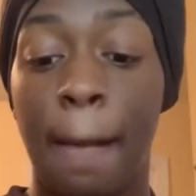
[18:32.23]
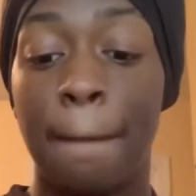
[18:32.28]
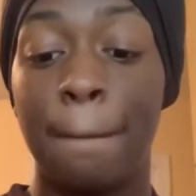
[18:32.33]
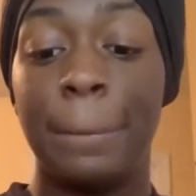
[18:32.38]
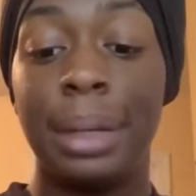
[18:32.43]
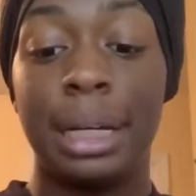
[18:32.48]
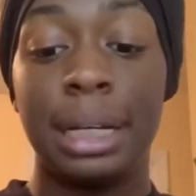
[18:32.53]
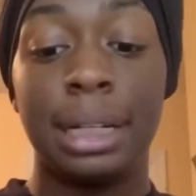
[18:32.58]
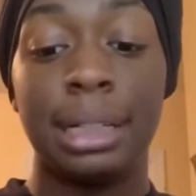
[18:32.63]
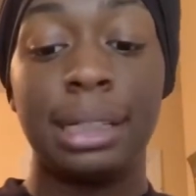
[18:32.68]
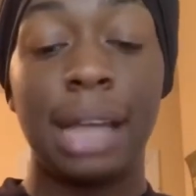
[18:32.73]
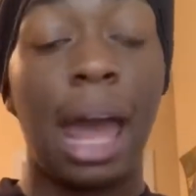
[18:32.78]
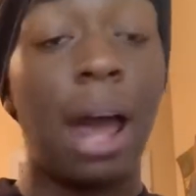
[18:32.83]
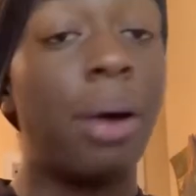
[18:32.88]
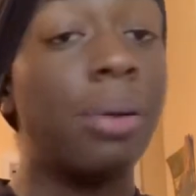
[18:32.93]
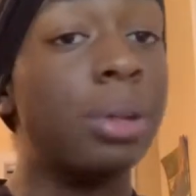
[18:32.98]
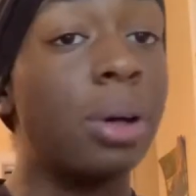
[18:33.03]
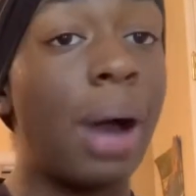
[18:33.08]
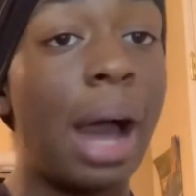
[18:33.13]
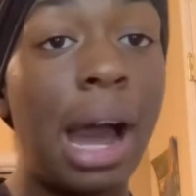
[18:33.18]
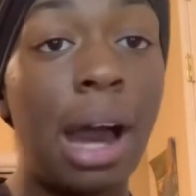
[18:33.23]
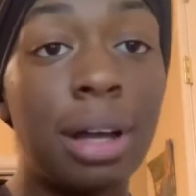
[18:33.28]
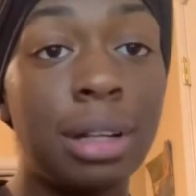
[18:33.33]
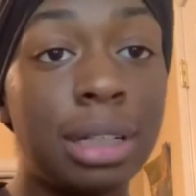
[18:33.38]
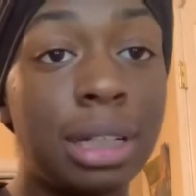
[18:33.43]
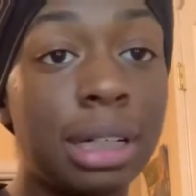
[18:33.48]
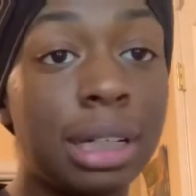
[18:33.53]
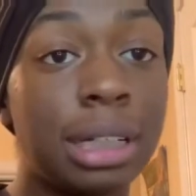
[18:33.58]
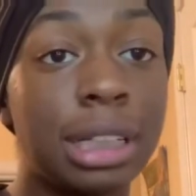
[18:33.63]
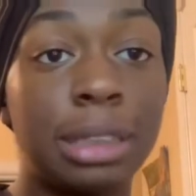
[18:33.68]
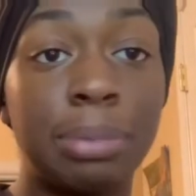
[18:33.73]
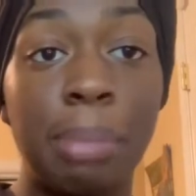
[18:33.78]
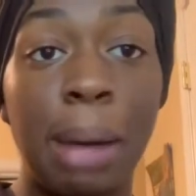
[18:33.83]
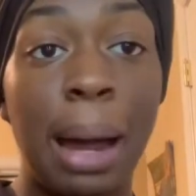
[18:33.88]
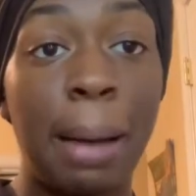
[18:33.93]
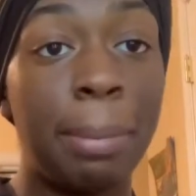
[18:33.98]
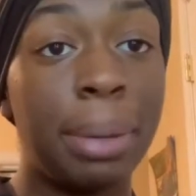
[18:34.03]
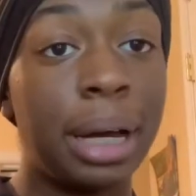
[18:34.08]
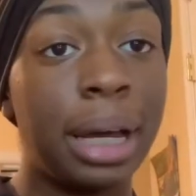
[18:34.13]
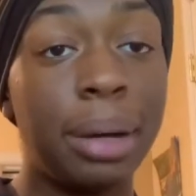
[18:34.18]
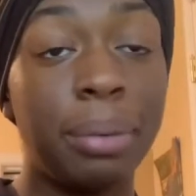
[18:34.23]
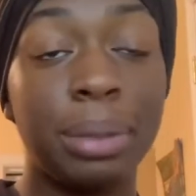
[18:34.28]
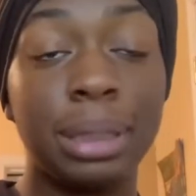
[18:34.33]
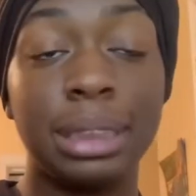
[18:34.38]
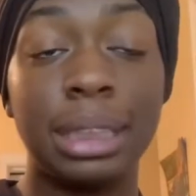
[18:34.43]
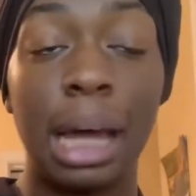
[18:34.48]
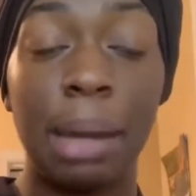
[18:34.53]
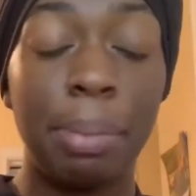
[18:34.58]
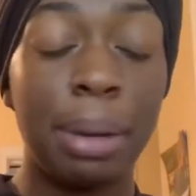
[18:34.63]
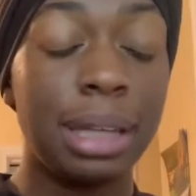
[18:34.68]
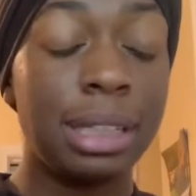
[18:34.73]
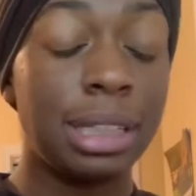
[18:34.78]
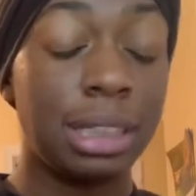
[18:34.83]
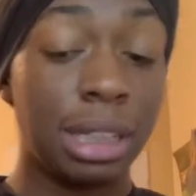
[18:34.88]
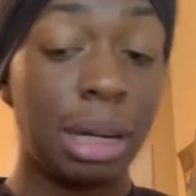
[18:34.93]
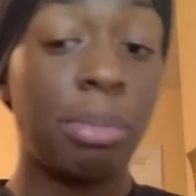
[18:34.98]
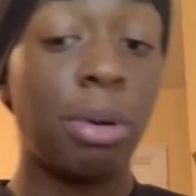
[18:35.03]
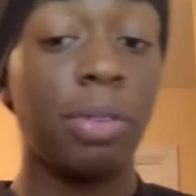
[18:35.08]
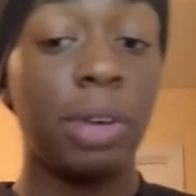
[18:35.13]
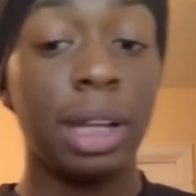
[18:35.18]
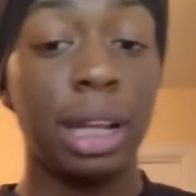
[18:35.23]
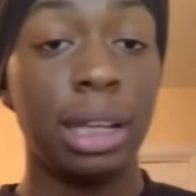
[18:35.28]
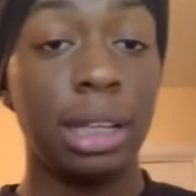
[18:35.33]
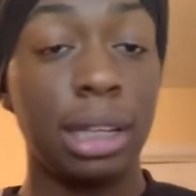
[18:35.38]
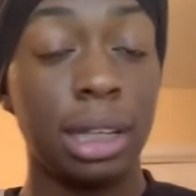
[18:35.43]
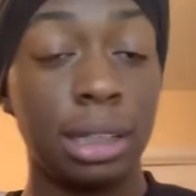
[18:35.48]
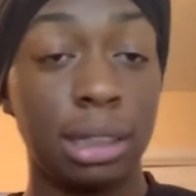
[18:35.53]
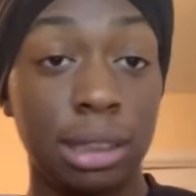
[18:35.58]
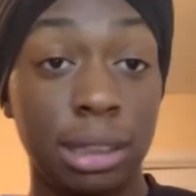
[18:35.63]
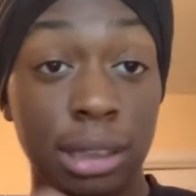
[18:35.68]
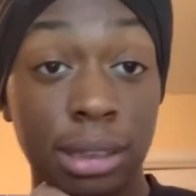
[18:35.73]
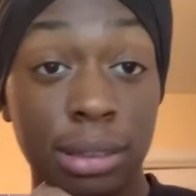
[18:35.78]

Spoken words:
because I don't know how it looked because my butt was not paying attention. I'm over here like this,